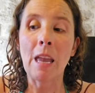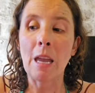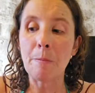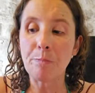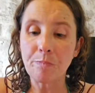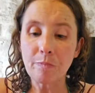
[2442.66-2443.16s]

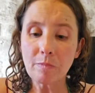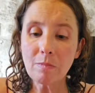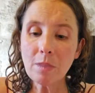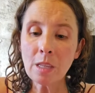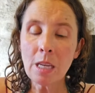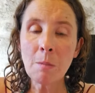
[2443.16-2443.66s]
And
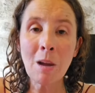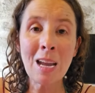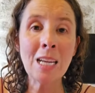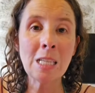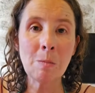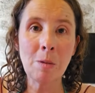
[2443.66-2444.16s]
in
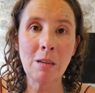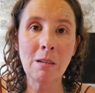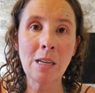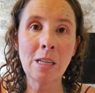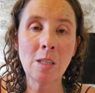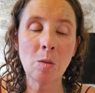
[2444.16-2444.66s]
my
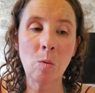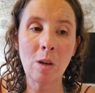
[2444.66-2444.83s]
experience,